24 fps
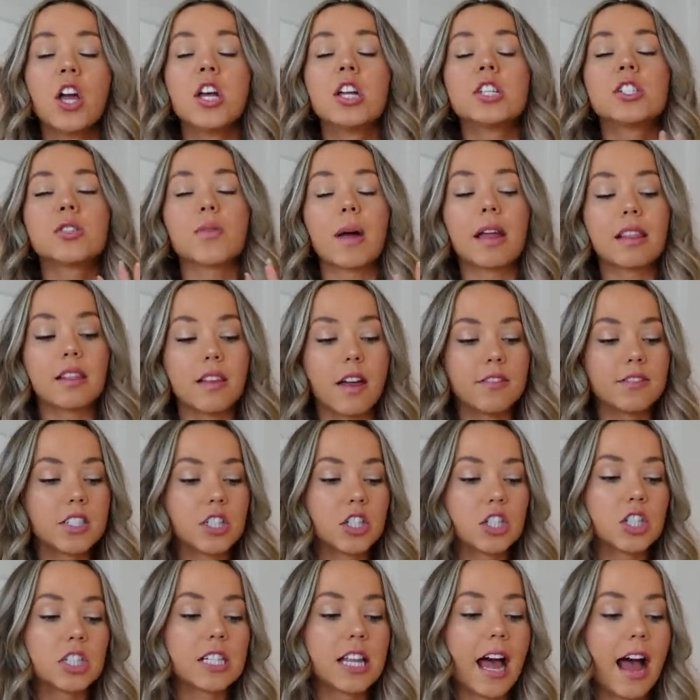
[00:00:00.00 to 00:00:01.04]
So I love to
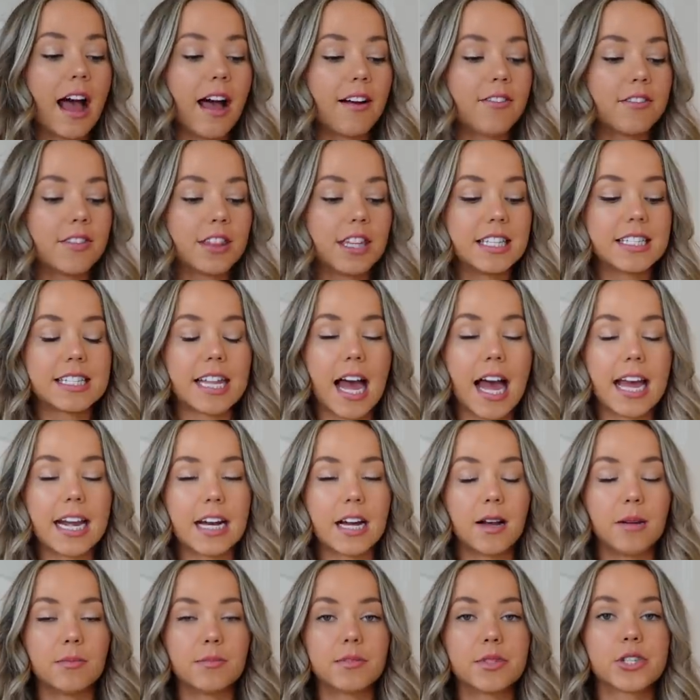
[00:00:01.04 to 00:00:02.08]
just have these
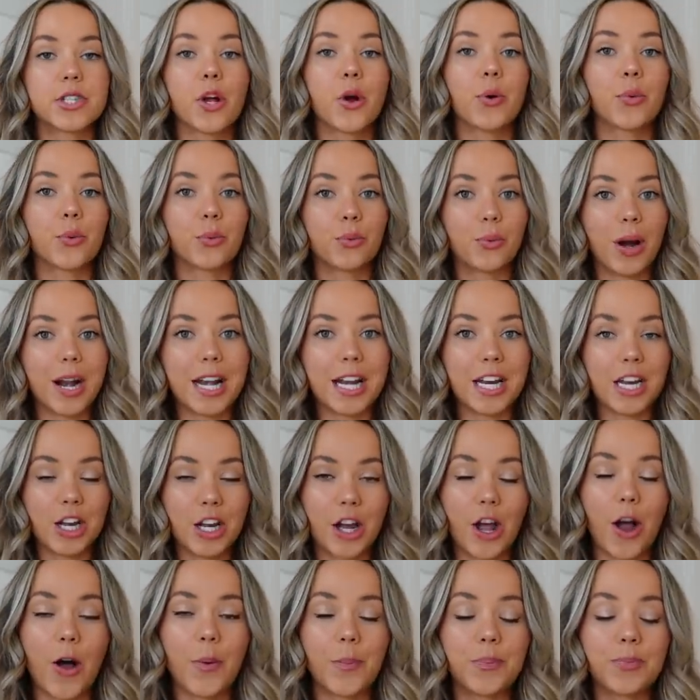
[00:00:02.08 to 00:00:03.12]
items ready to
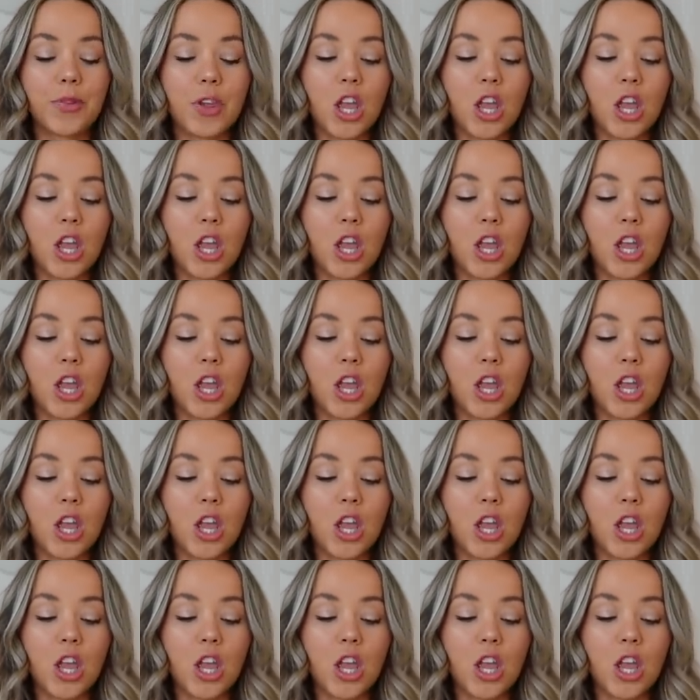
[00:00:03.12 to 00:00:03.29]
go.